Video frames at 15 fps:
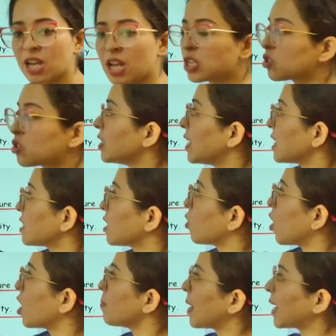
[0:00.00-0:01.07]
So yes,
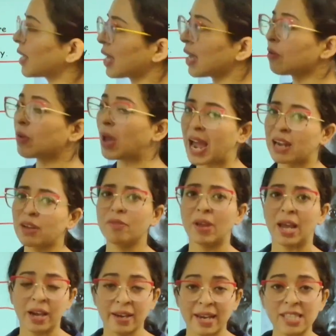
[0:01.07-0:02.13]
Claude McKay had
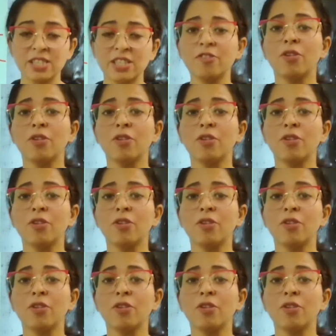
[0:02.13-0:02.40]
aggressive,